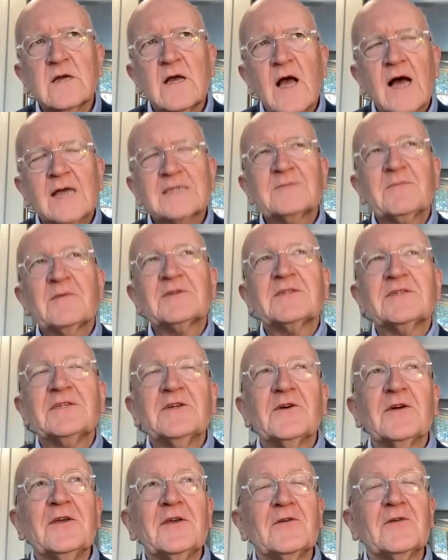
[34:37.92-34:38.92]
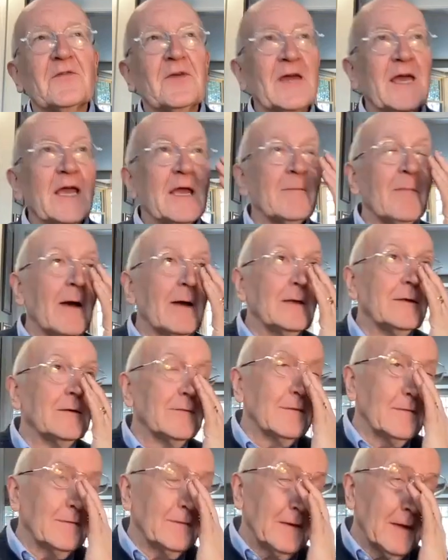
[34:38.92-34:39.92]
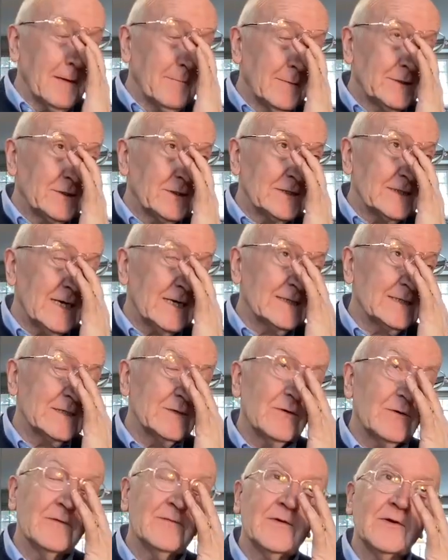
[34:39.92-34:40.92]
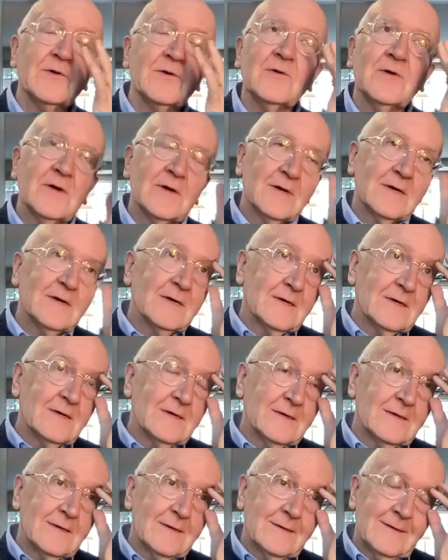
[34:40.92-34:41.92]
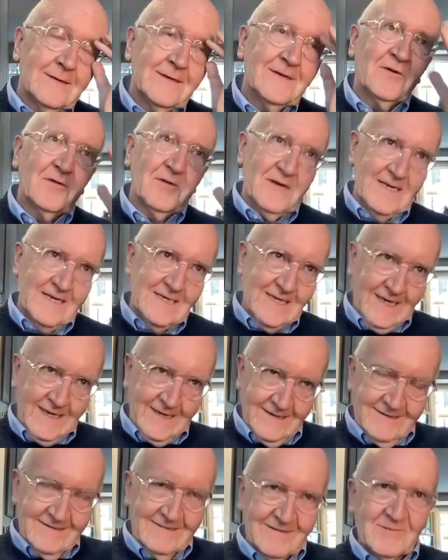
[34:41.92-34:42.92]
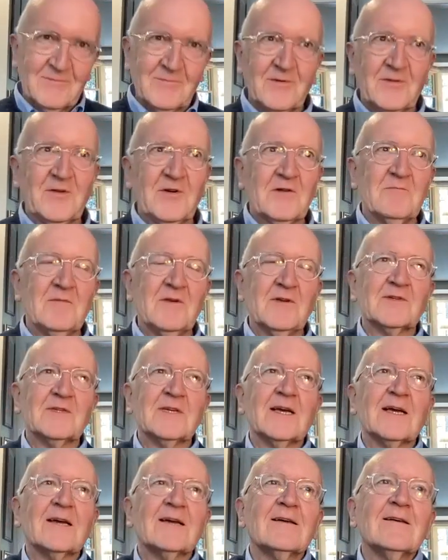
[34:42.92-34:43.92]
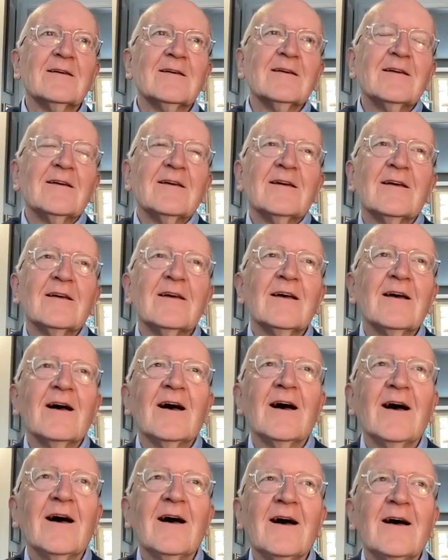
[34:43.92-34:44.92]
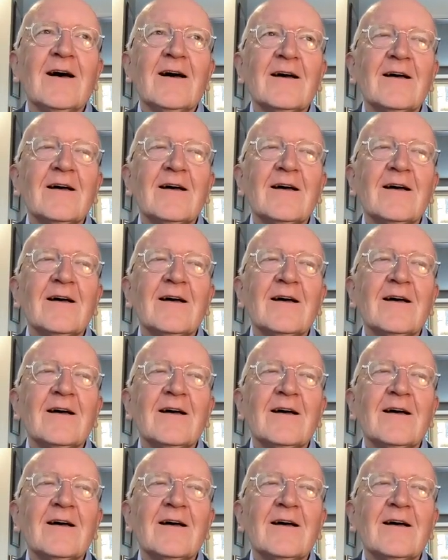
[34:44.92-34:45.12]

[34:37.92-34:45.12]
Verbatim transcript: I suppose in you thinking about you, the, the images I saw of you, you know, leading with your music, uh,